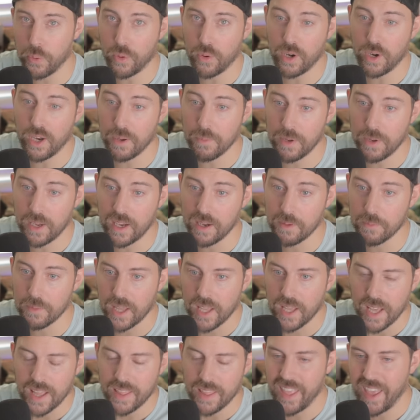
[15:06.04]
premium.
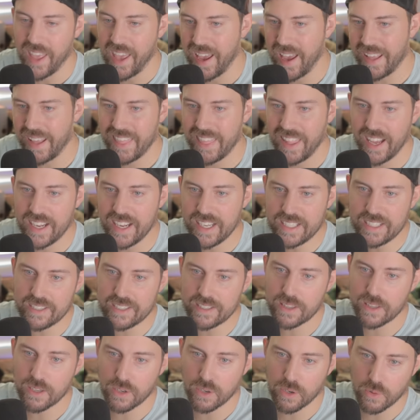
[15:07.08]
The
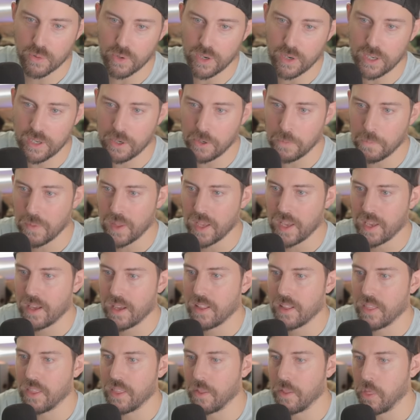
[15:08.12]
headlights, the grille,
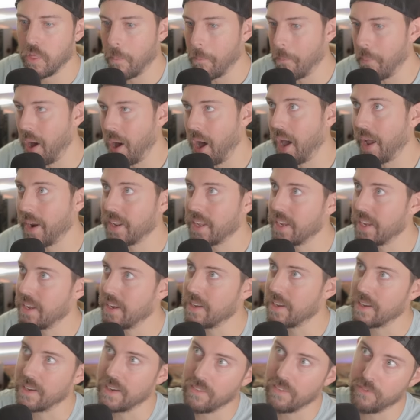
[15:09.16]
the
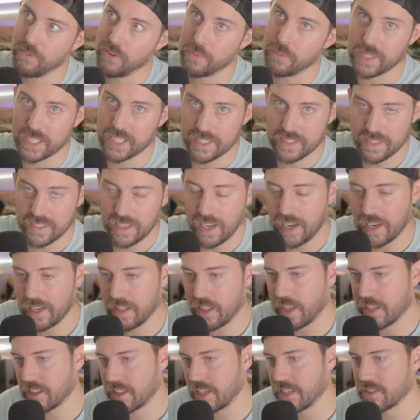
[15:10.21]
body from the side,
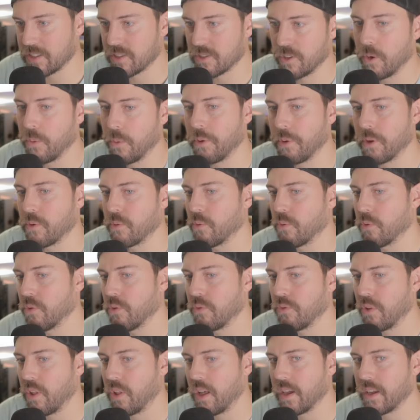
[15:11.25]
like that sloping
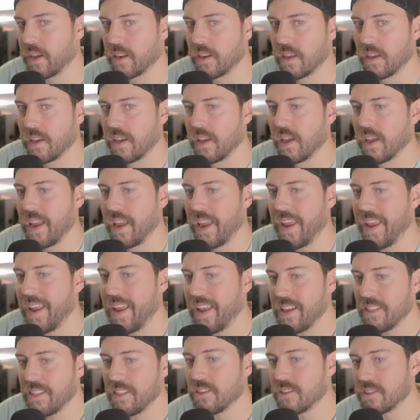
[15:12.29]
roofline.
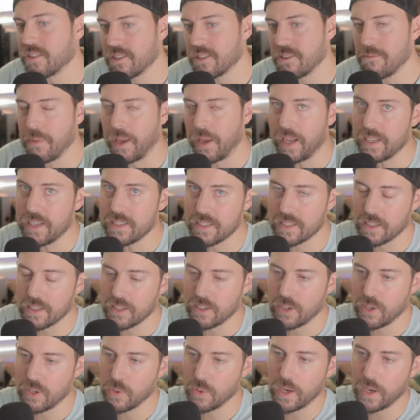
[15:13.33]
It looks amazing, the
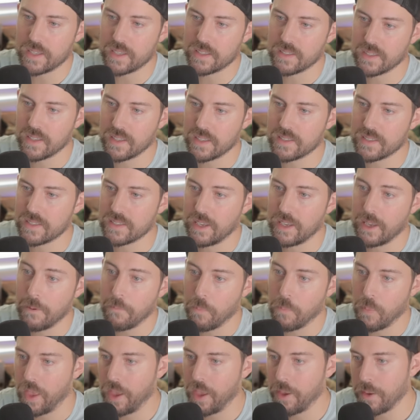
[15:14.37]

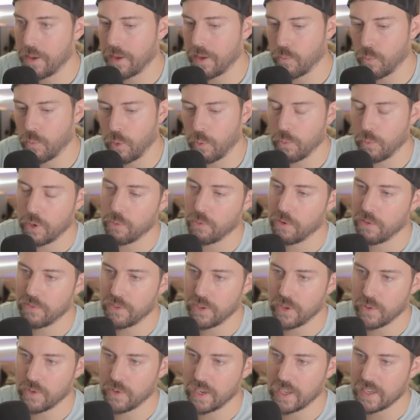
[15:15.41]
QX60. And when we
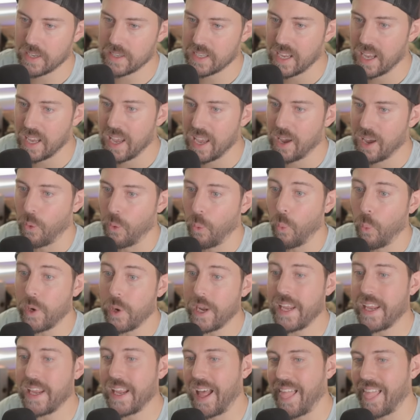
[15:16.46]
reviewed it,
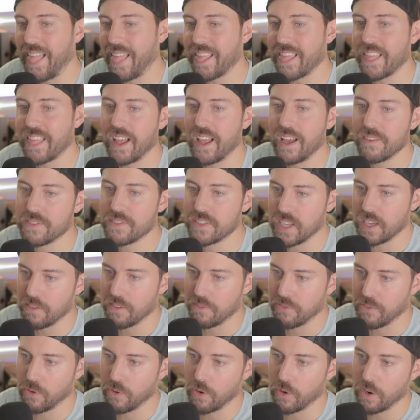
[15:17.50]
we loved it
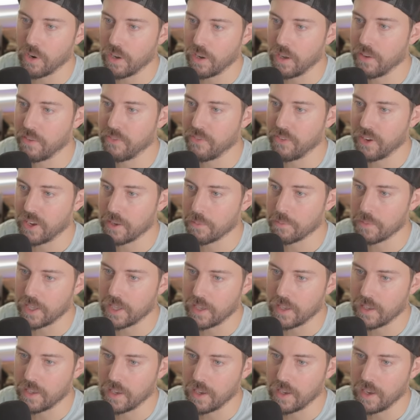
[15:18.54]
for a
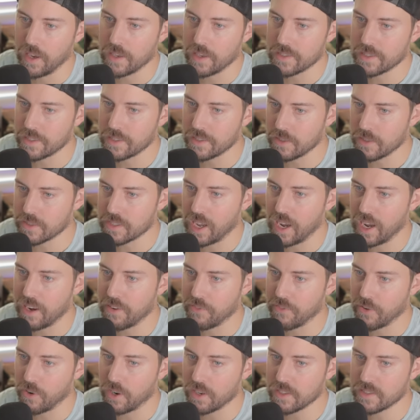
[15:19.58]
family. It's a little
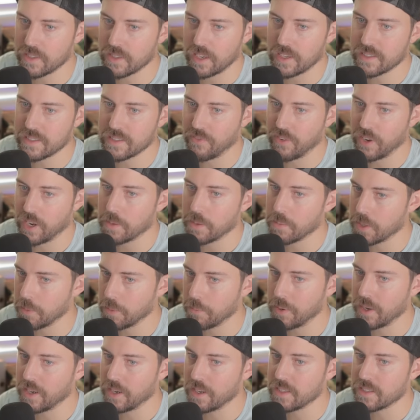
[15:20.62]
tight for our size of family,
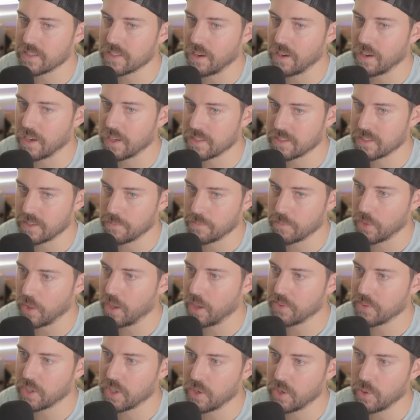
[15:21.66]
but it's awesome.
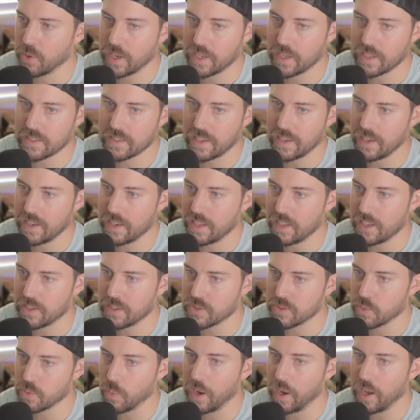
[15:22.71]
Love the QX80
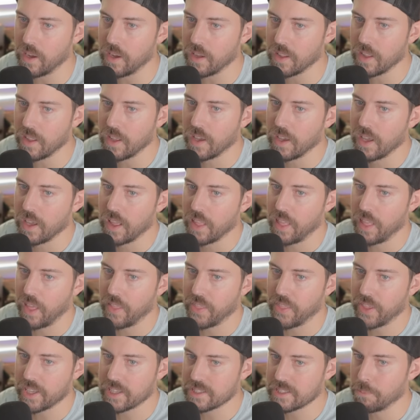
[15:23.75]
as well.
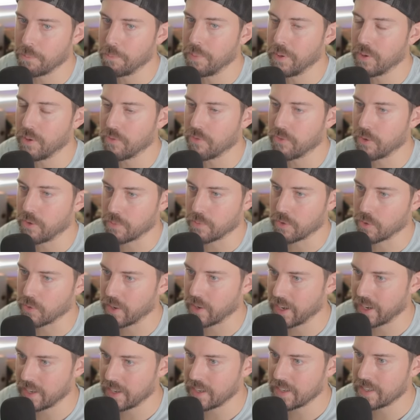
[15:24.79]
That thing's built from
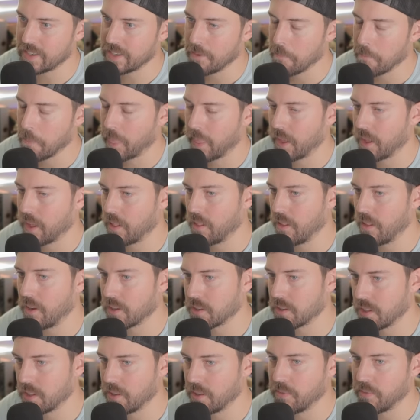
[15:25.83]
granite.
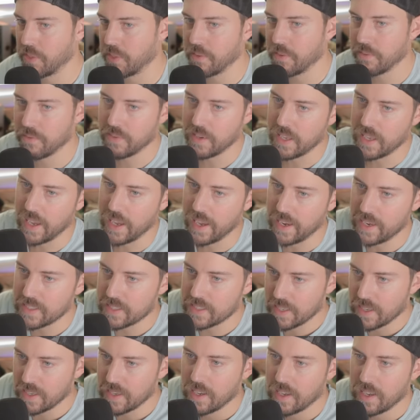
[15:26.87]
Long live the
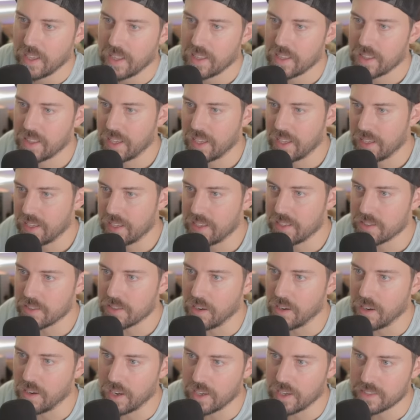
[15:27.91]
V8. Thing is
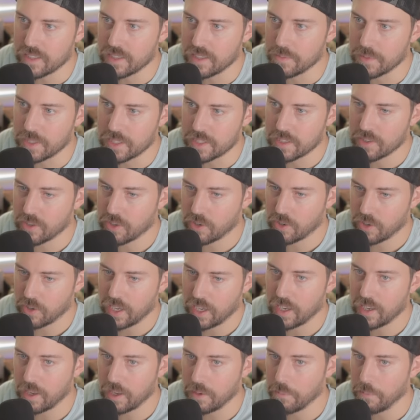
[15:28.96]
awesome. It's
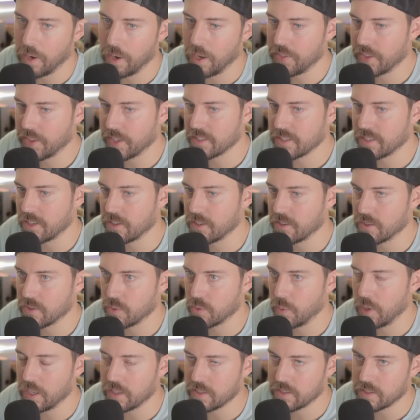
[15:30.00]
kicking butt this year
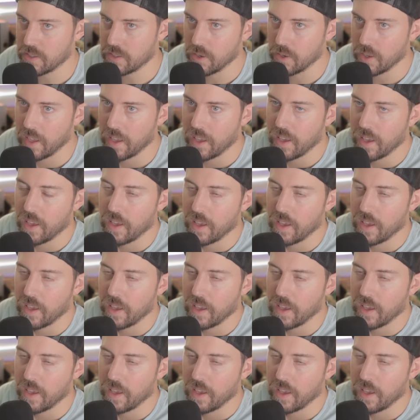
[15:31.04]
as well. So